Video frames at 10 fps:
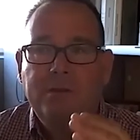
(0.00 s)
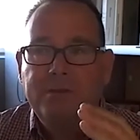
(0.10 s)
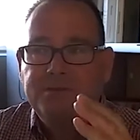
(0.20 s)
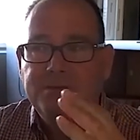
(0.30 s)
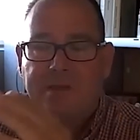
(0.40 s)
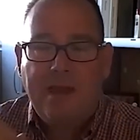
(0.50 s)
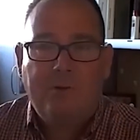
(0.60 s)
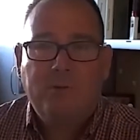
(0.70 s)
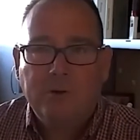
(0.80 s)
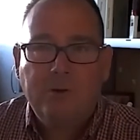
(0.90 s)
This is
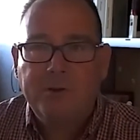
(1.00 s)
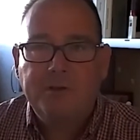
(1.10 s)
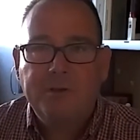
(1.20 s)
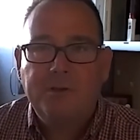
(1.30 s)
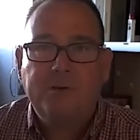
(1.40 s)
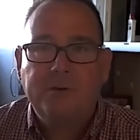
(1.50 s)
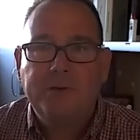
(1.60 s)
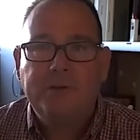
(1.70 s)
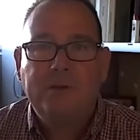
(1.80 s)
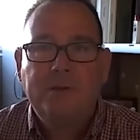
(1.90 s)
how we're going to do
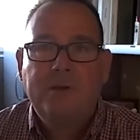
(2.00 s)
it.